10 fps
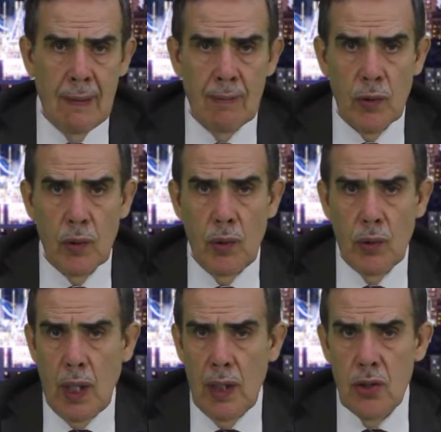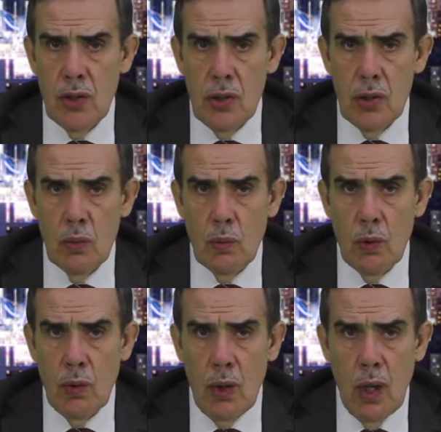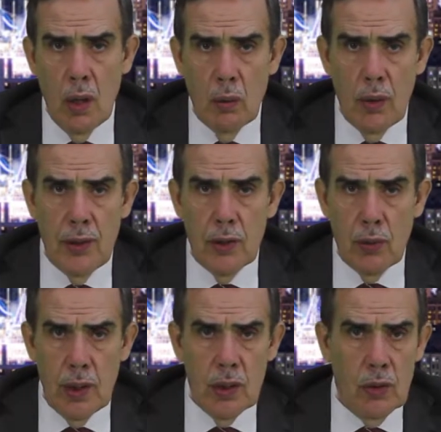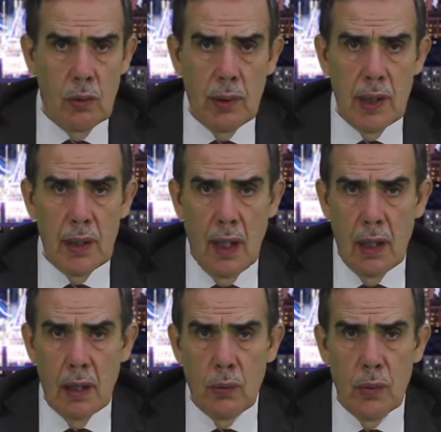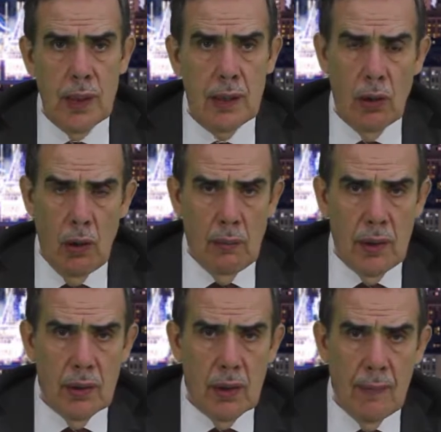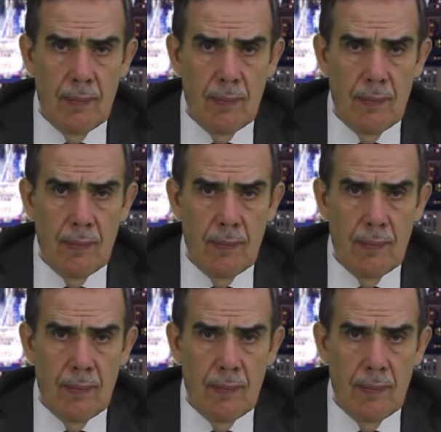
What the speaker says: The locations where the trench should be dug were determined.